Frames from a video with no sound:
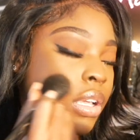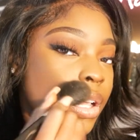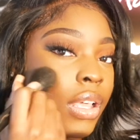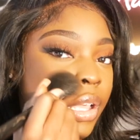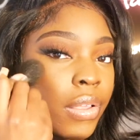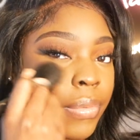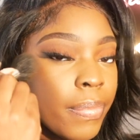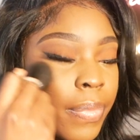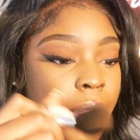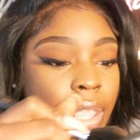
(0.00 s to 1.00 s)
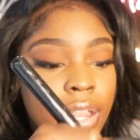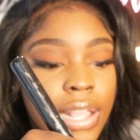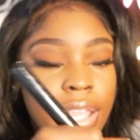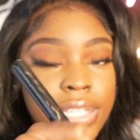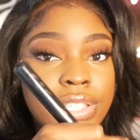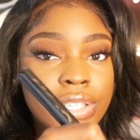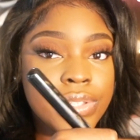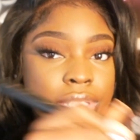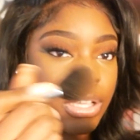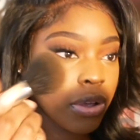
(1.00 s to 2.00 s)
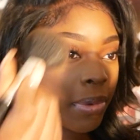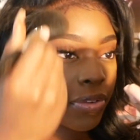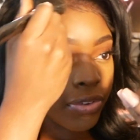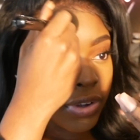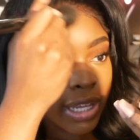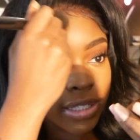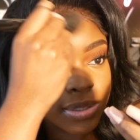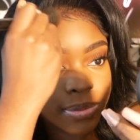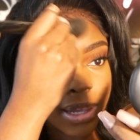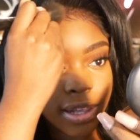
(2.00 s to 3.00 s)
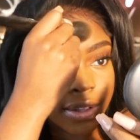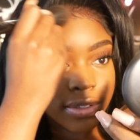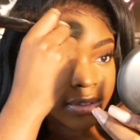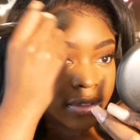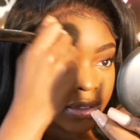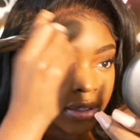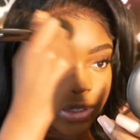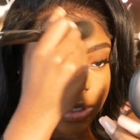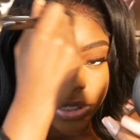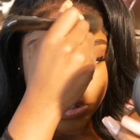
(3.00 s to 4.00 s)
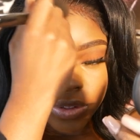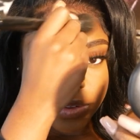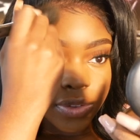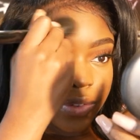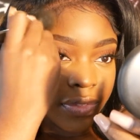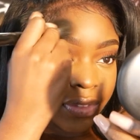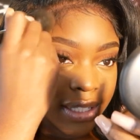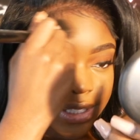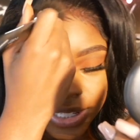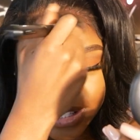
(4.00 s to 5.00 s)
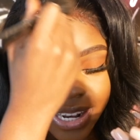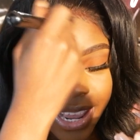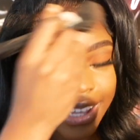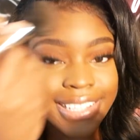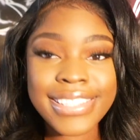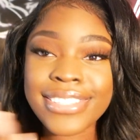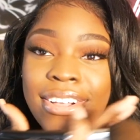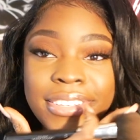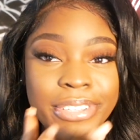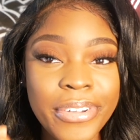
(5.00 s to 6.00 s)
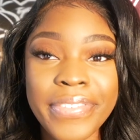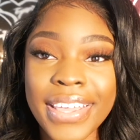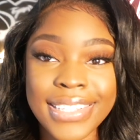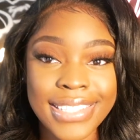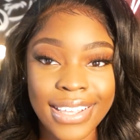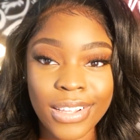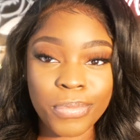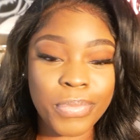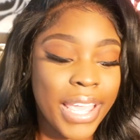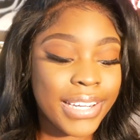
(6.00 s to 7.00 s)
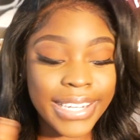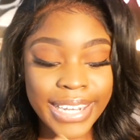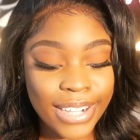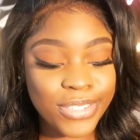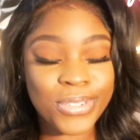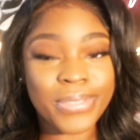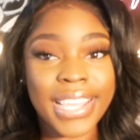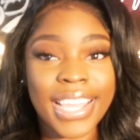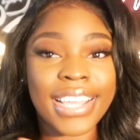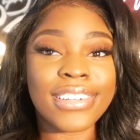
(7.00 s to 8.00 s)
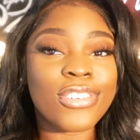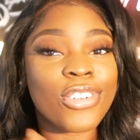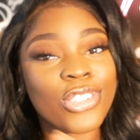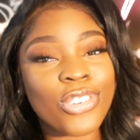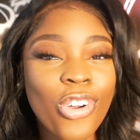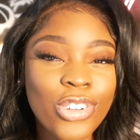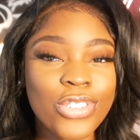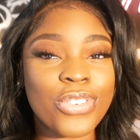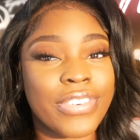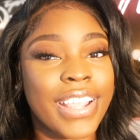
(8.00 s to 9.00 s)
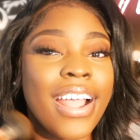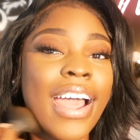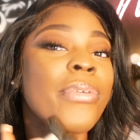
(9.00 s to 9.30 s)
And I like to use it on my forehead as well. This just like sucks your face in, but in a natural way, in a non-contoury